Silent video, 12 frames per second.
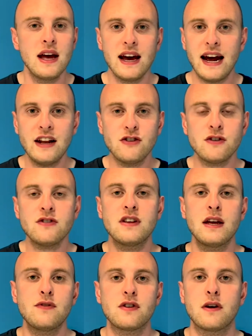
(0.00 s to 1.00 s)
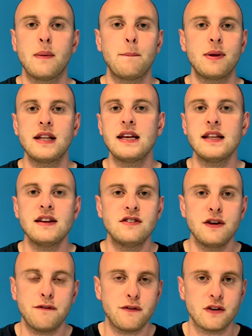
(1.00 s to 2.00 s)
and it just gives a completely
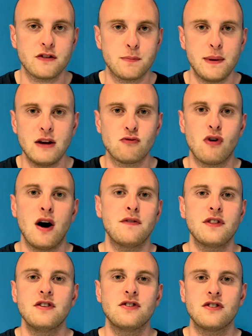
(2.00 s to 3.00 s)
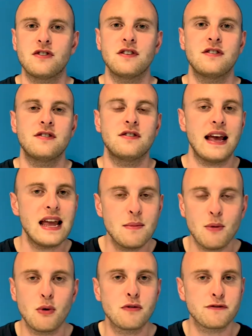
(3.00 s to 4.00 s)
different spin rather than just the same
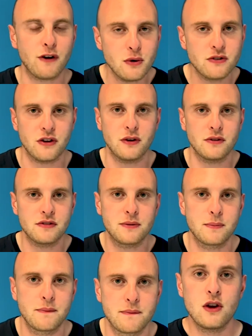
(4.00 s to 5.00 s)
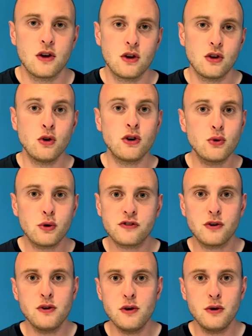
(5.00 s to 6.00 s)
old photos. You could also
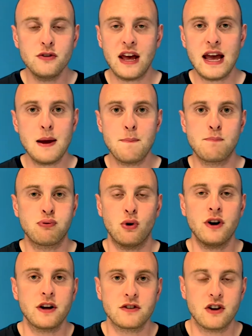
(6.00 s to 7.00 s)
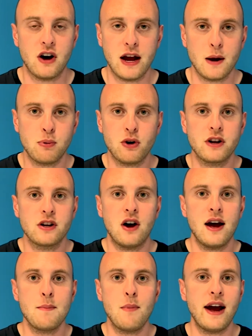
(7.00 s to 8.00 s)
use a product guy. A product
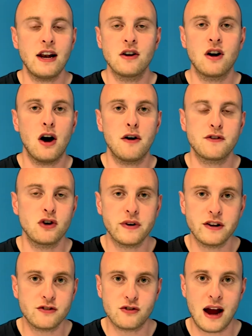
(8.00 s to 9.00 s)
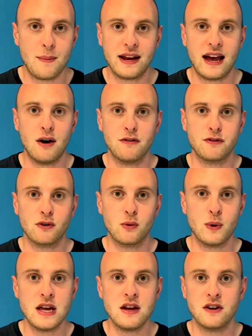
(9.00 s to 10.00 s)
guy might look after your Instagram account for a
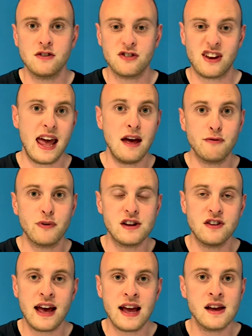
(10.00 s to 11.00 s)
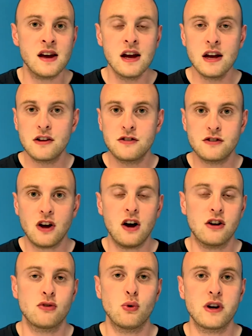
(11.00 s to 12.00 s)
week and just every day
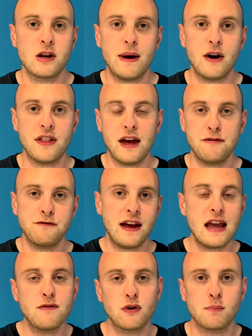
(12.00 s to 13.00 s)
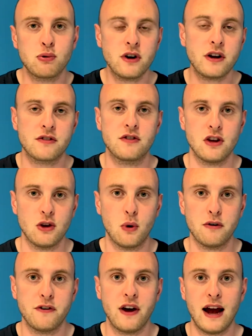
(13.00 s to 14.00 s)
start talking about their favorite products that you
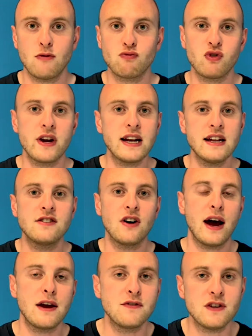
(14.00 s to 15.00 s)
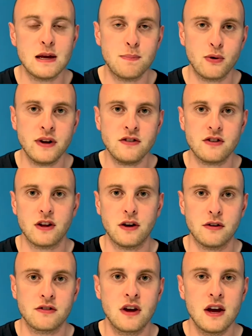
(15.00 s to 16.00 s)
offer and really dive deeper into
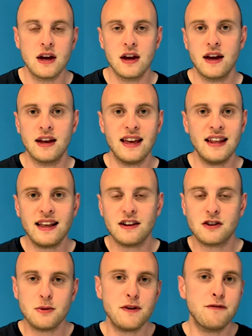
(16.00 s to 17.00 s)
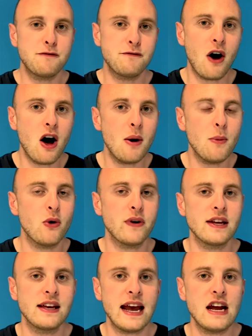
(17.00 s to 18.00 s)
those. Again, that's going to be far more
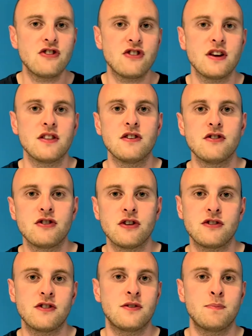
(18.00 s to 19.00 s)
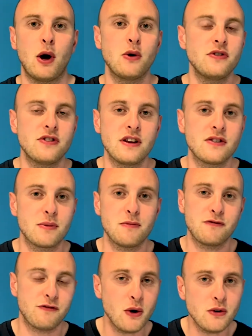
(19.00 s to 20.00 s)
engaging than just posting some
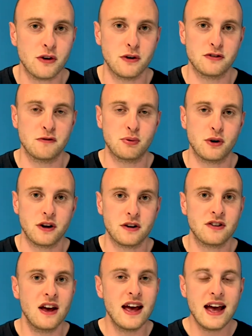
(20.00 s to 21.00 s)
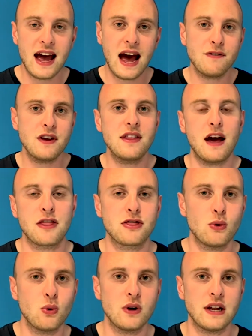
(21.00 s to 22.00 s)
photos of products. Having that
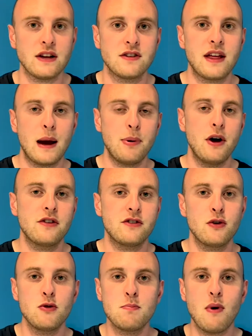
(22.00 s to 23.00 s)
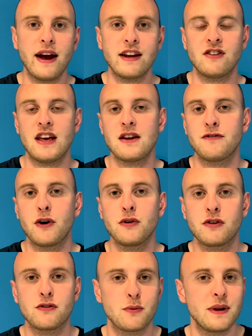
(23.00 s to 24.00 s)
thought leader, that person who might take
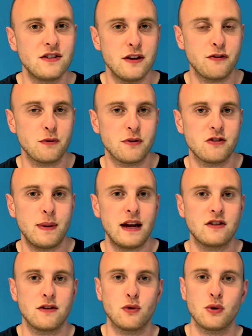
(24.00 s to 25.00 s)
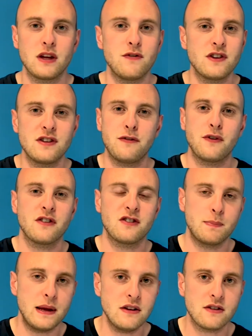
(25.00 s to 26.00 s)
photos from a different perspective or give a different
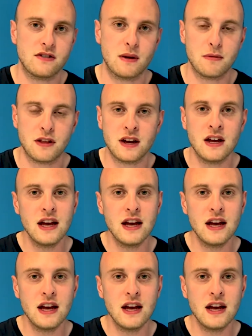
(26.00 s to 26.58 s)
spin to something,